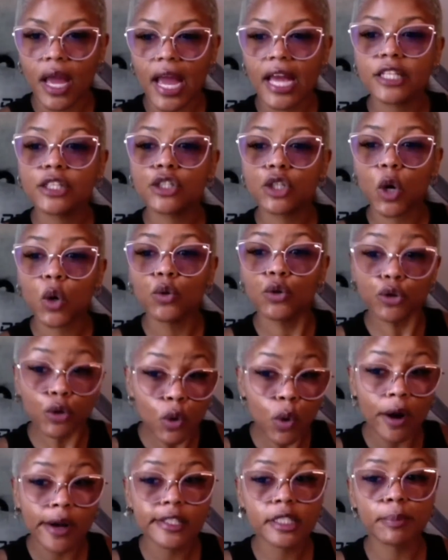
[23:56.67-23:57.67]
And so you
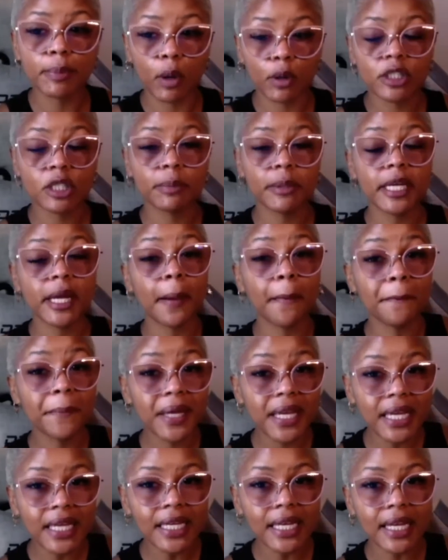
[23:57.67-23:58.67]
are supposed to be
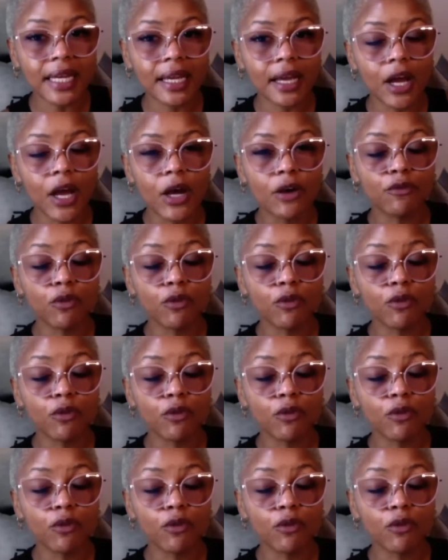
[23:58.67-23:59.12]
competing